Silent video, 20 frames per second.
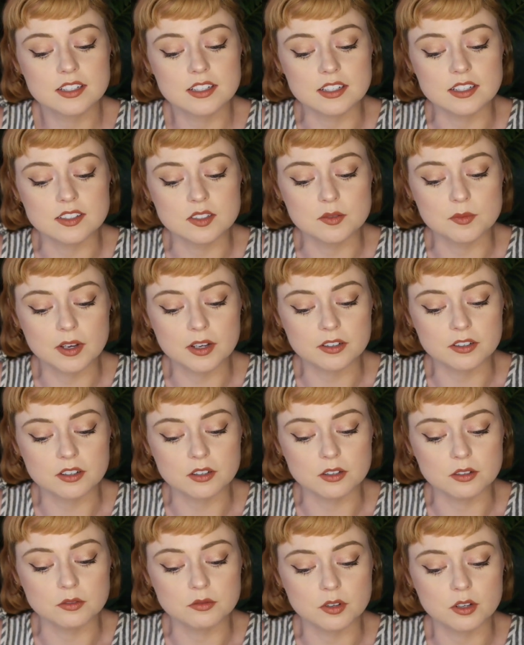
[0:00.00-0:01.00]
it's a matter
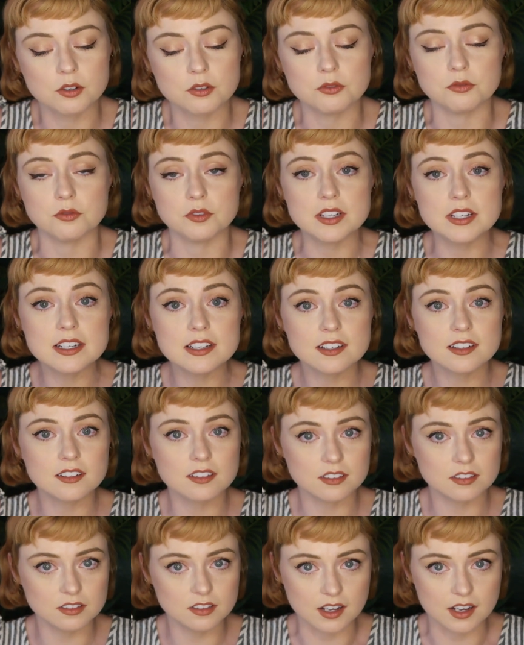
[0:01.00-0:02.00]
of reading
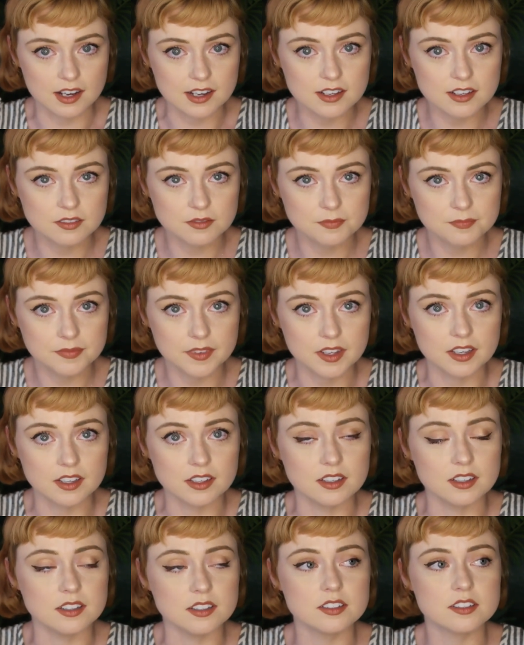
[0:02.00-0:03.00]
a lot
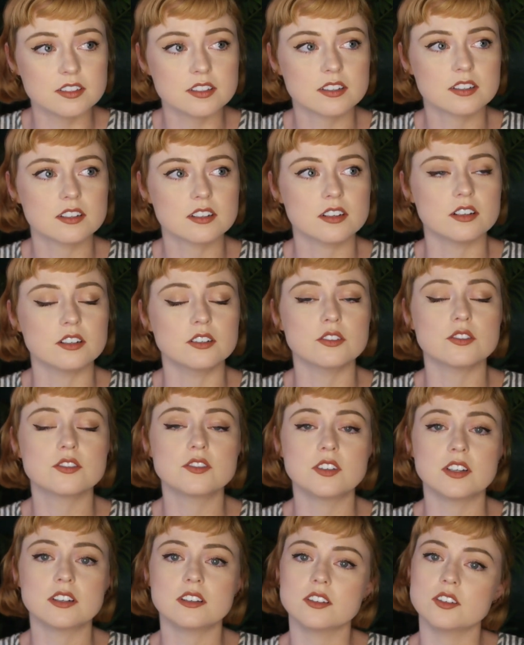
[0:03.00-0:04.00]
and
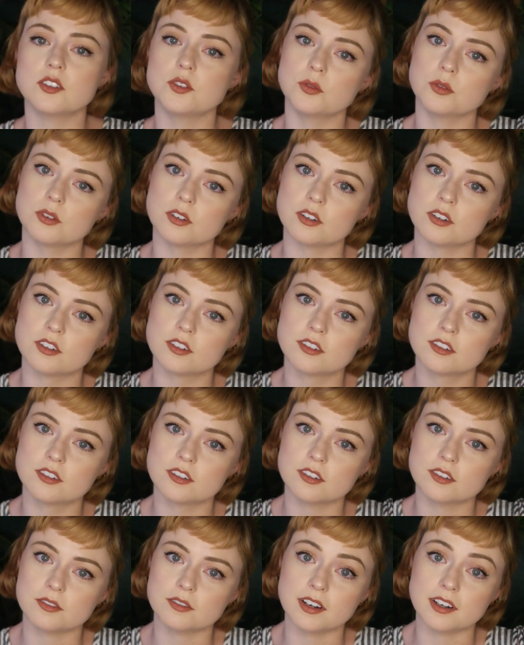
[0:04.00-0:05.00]
understanding your
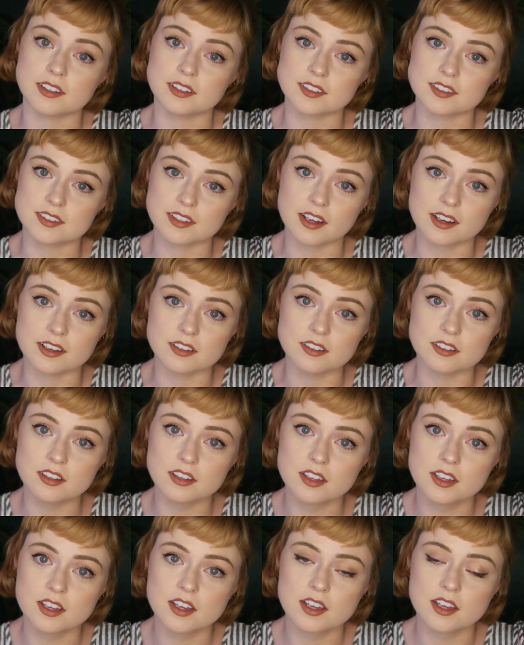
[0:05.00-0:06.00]
writing style